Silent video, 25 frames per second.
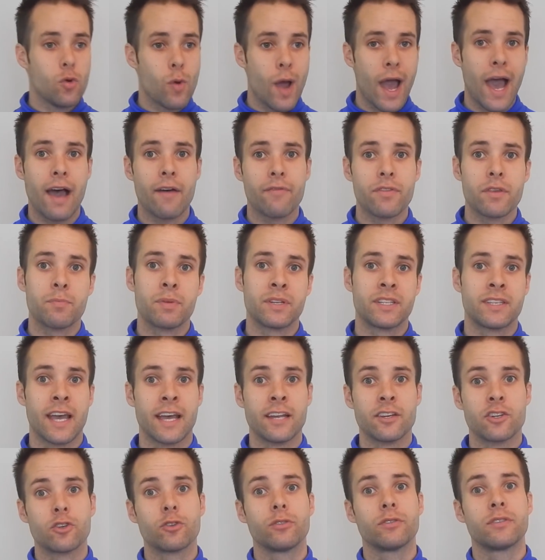You have the
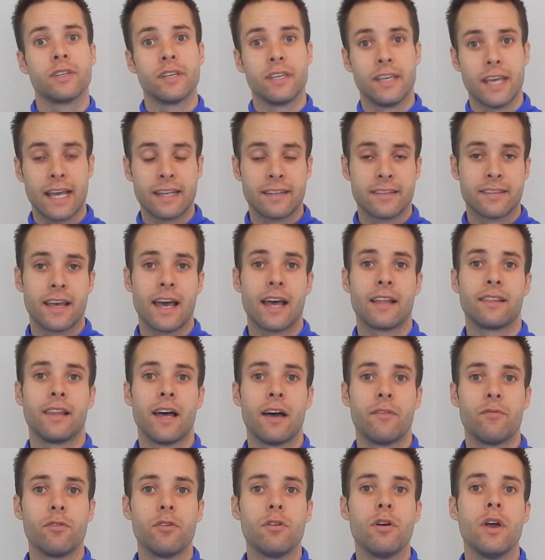potential to get to that
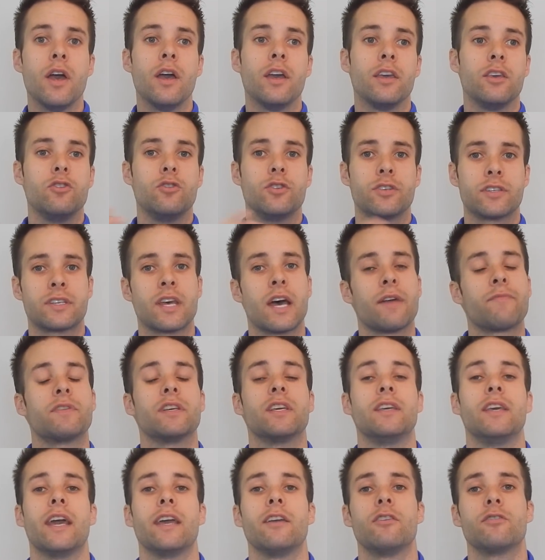level, you just have
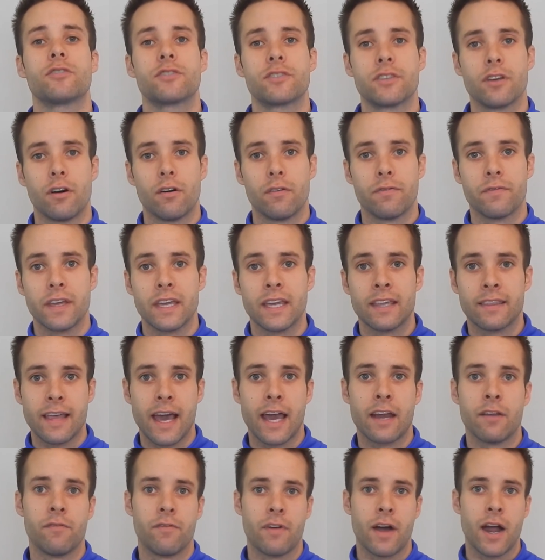to get yourself in
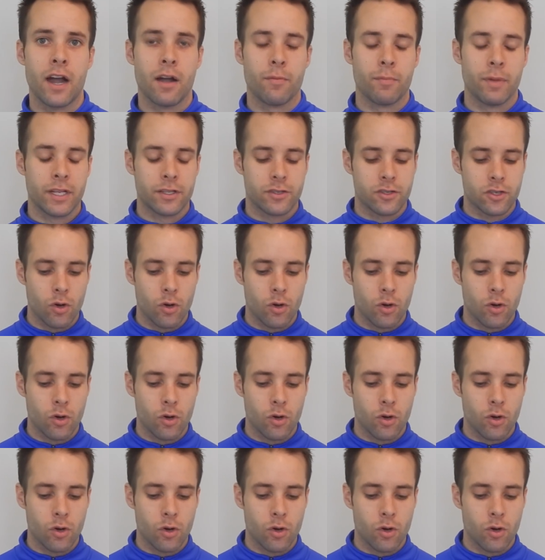that environment.